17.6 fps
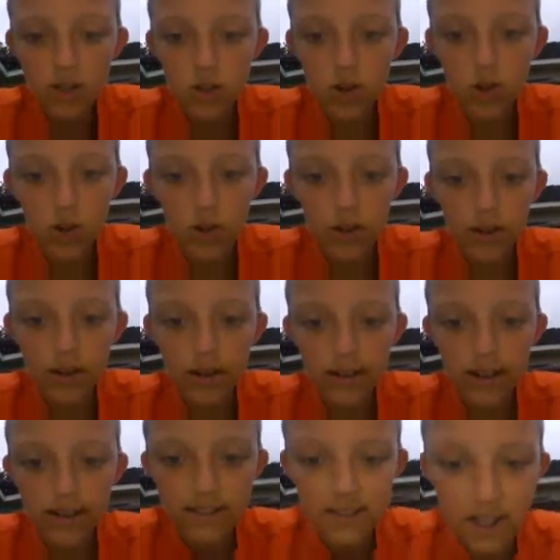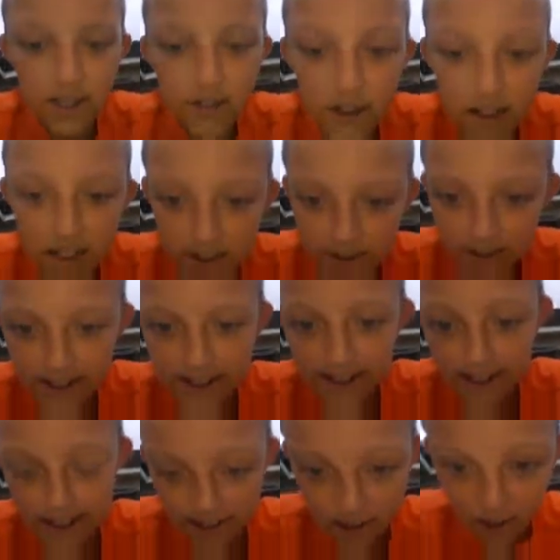so instead of actually
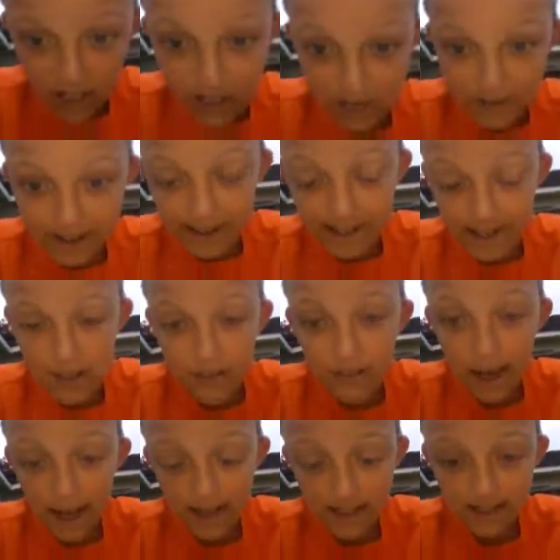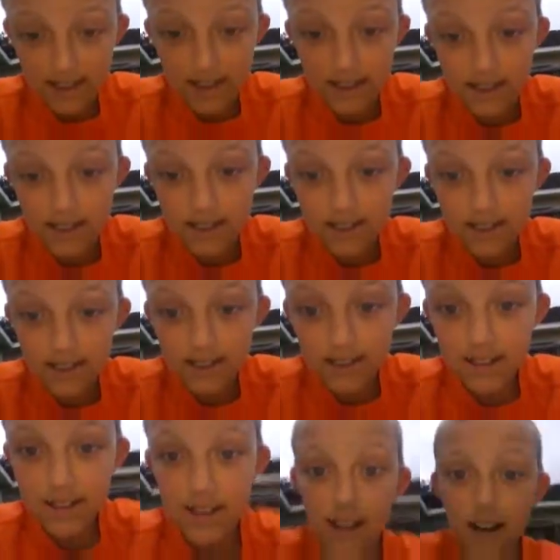making it, trying to make it in the basket,
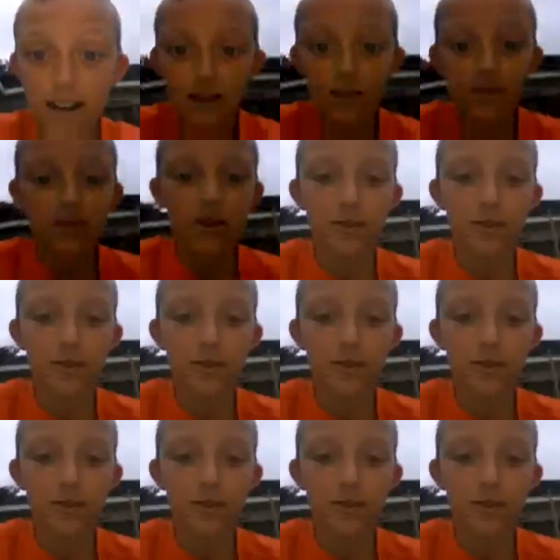I'm